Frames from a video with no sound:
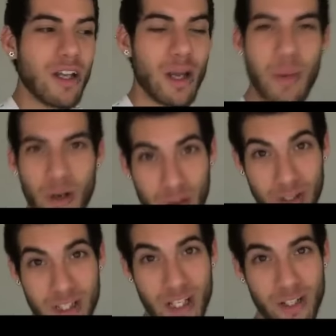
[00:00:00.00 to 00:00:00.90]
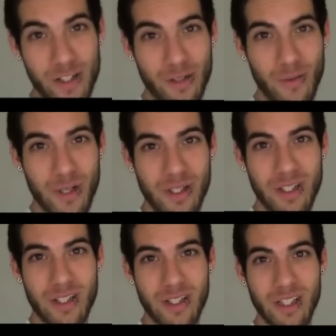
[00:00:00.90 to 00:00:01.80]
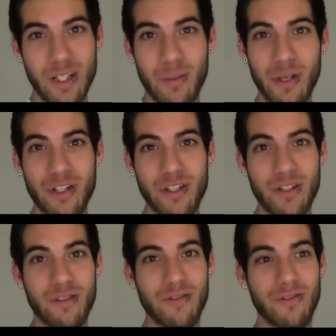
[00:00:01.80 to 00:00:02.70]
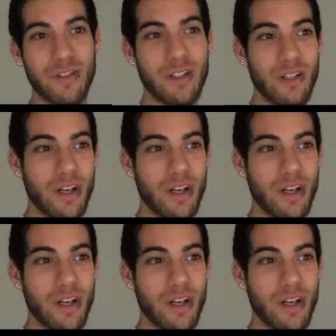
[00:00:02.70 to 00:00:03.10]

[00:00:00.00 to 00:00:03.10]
Now, my whole intention was to get a bunch of